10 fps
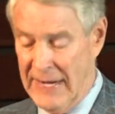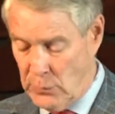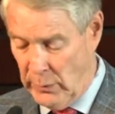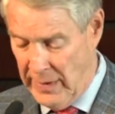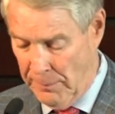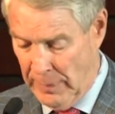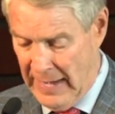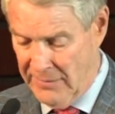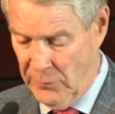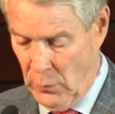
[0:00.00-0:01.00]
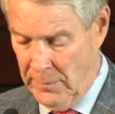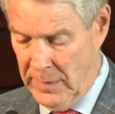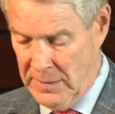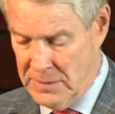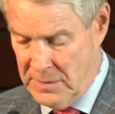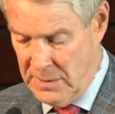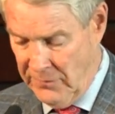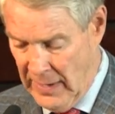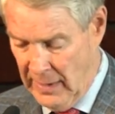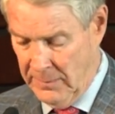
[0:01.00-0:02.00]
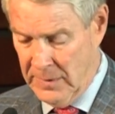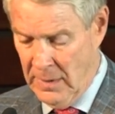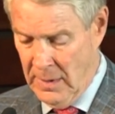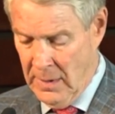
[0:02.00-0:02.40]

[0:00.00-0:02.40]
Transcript: That's where that platform is developed.